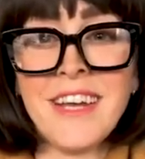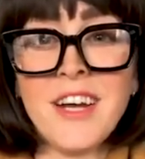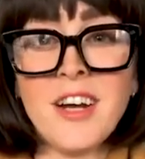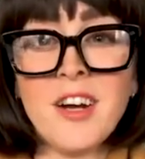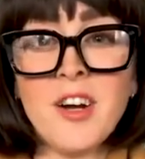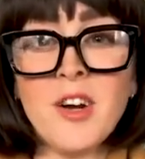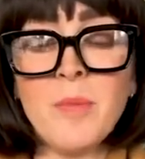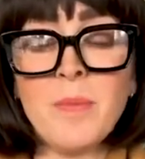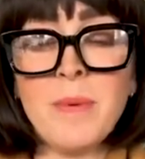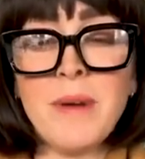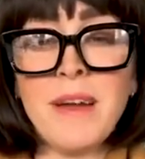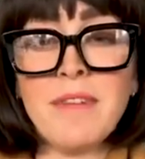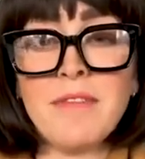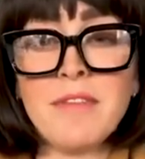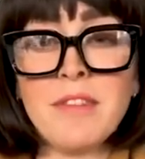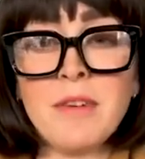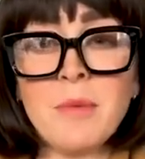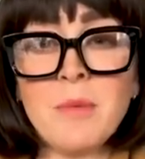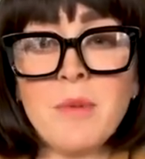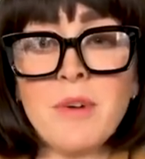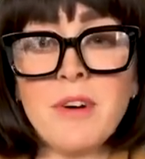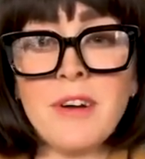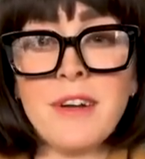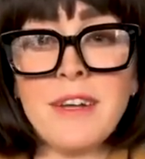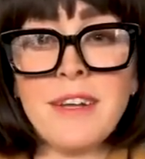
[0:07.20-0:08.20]
Hope
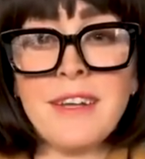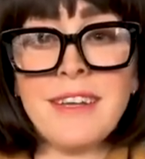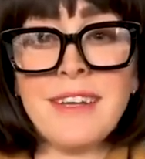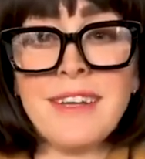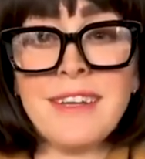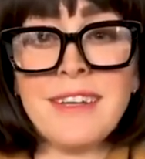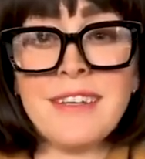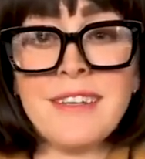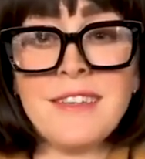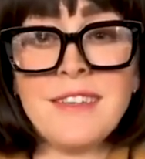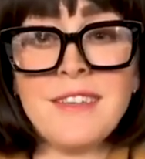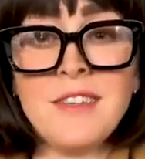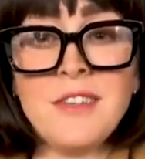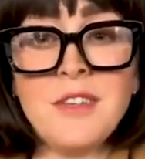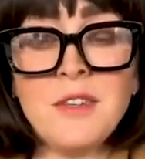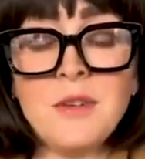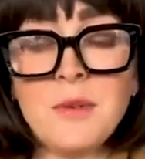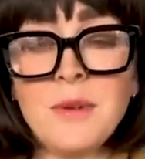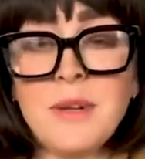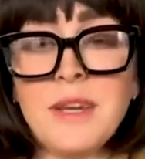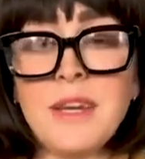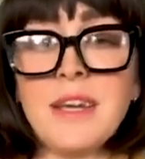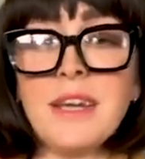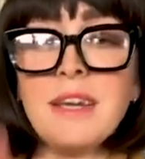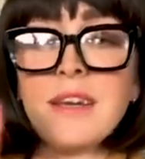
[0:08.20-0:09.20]
everyone is
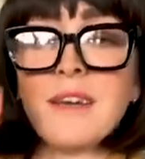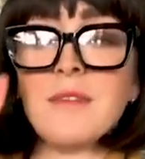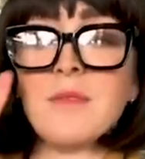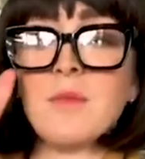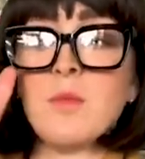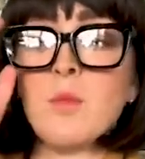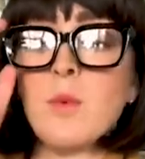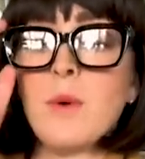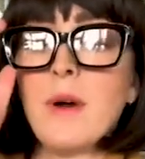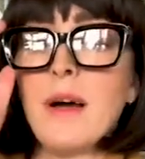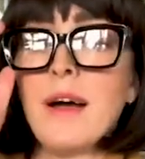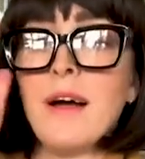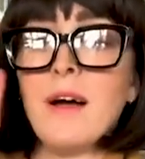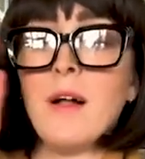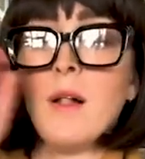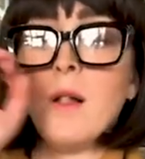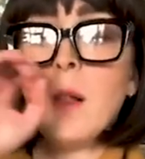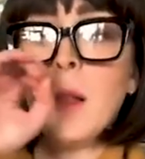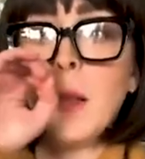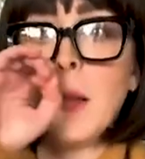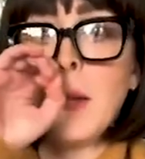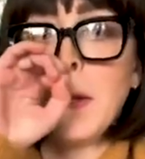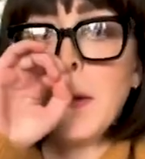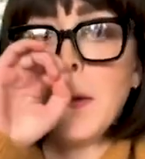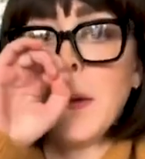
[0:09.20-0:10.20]
doing
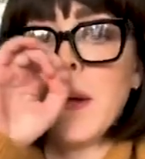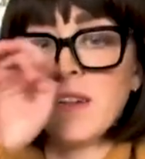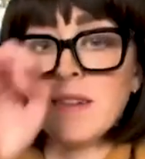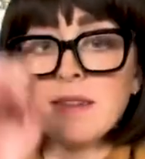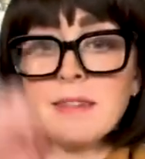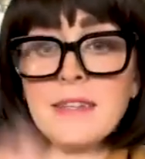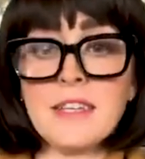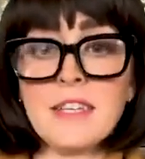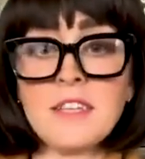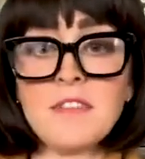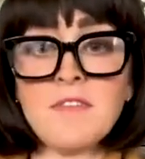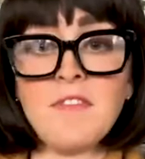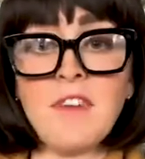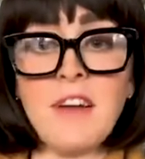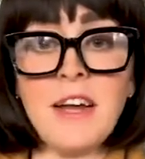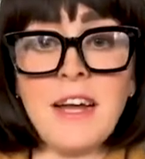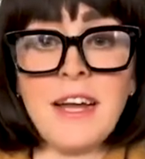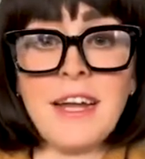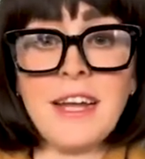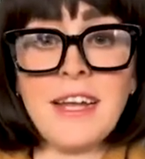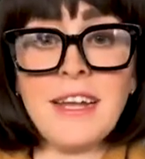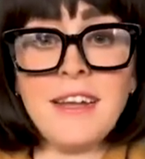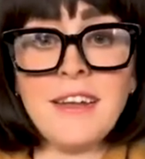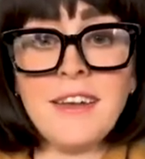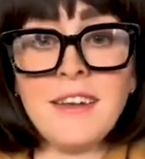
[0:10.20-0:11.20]
well on this
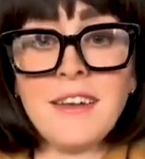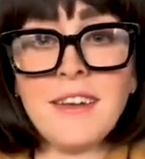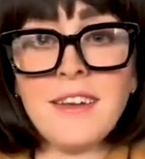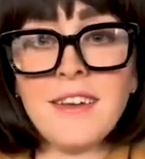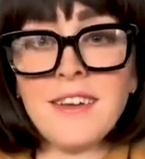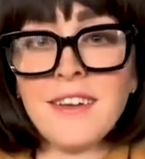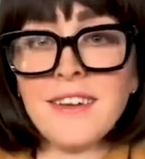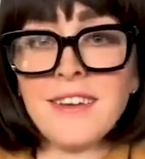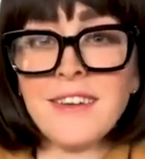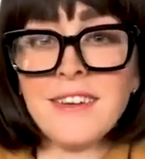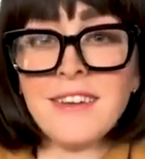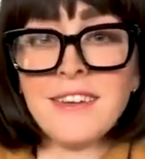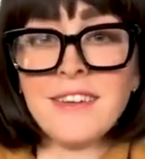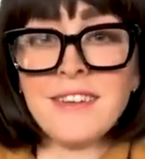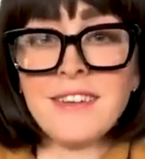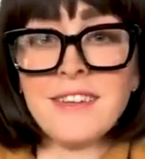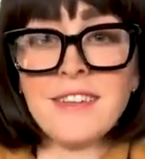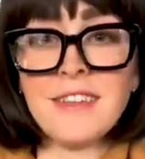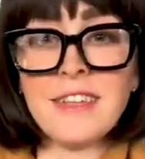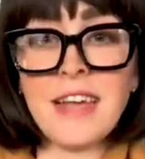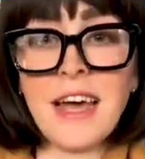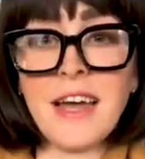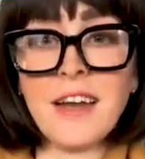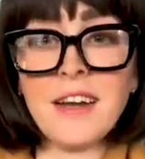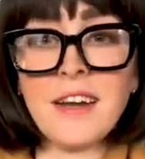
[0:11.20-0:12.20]
fine
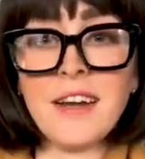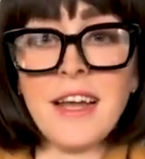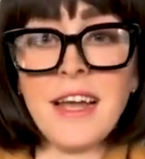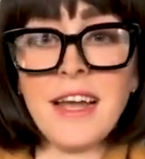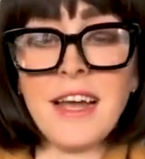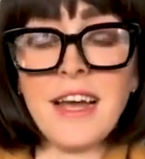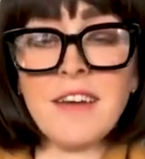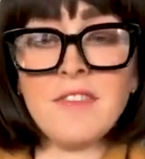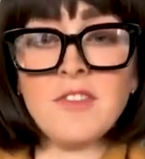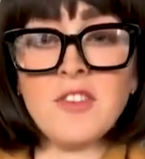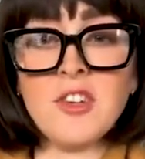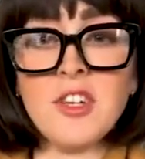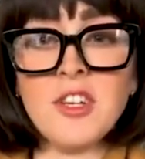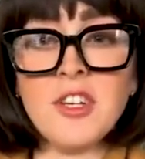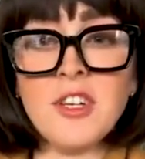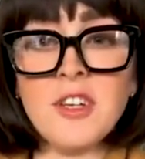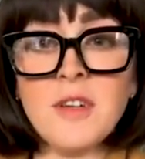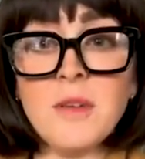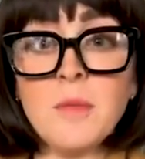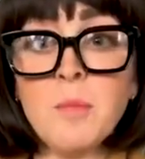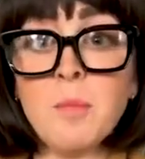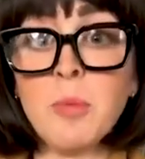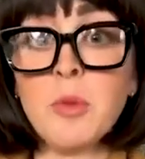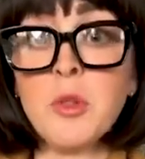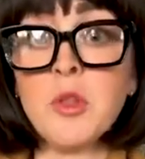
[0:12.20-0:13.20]
Saturday
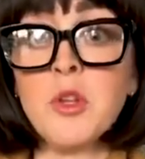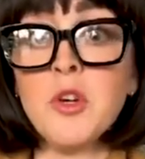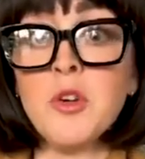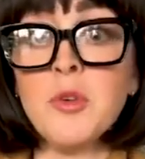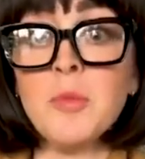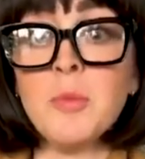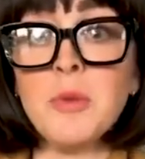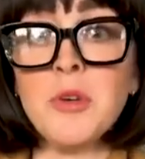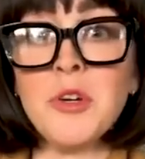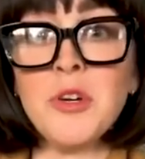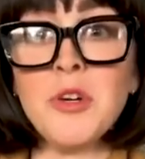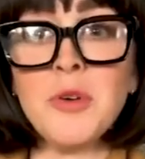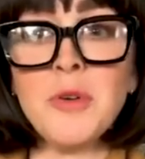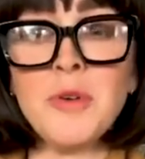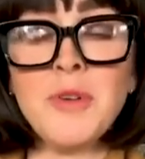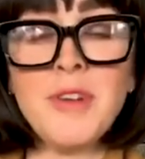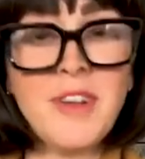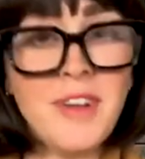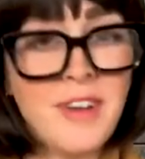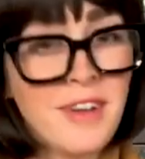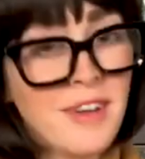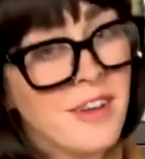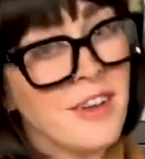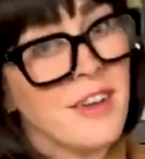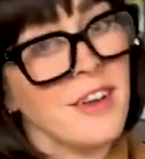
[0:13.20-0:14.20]
afternoon, blue
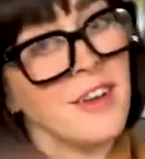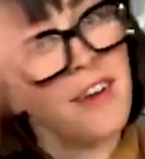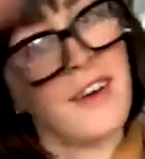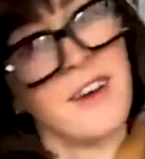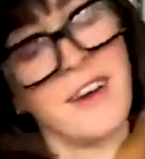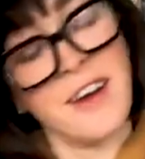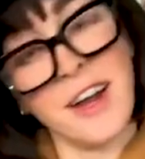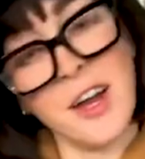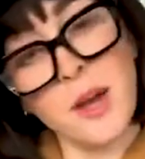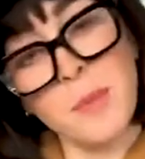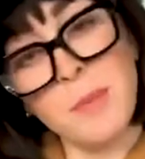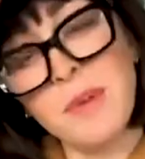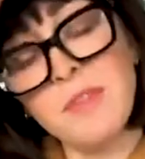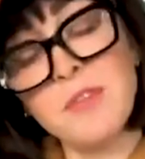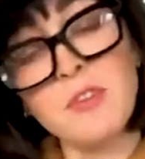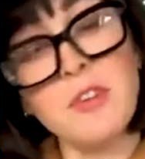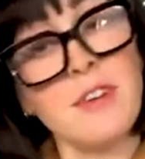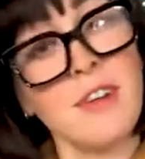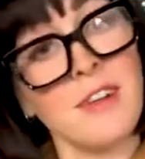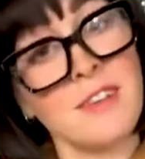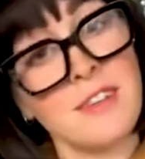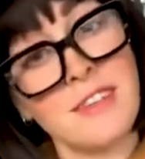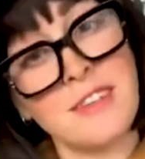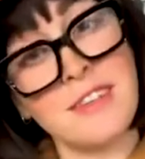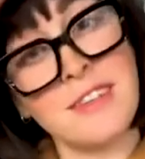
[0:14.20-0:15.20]
moon. I hope everyone
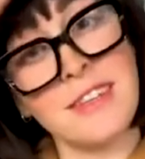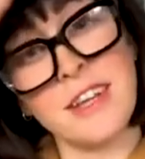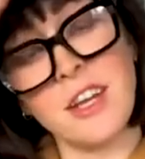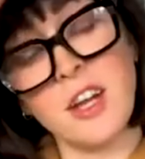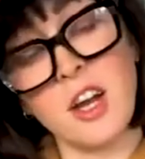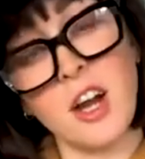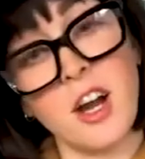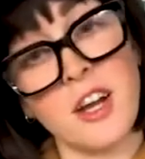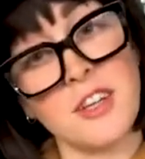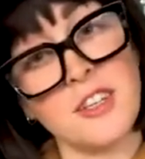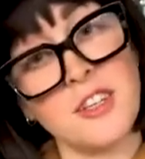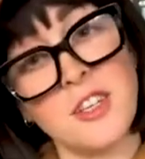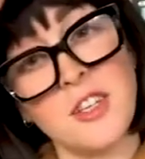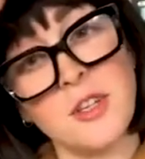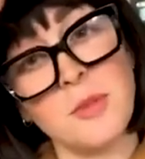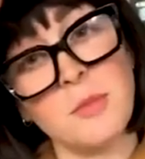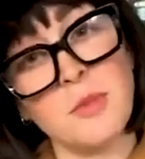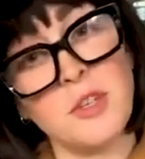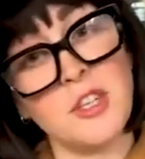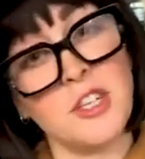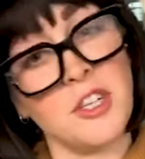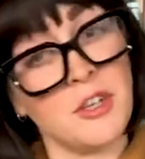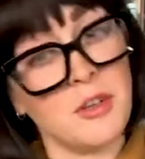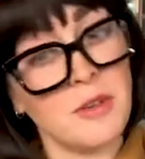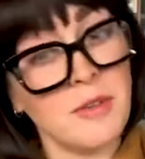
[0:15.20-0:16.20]
else is in costume
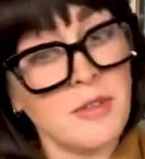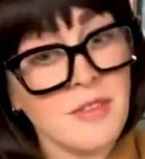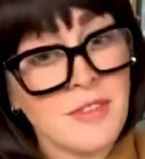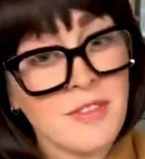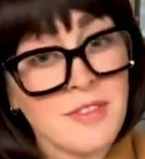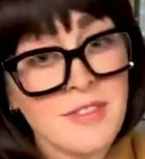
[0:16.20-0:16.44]
too.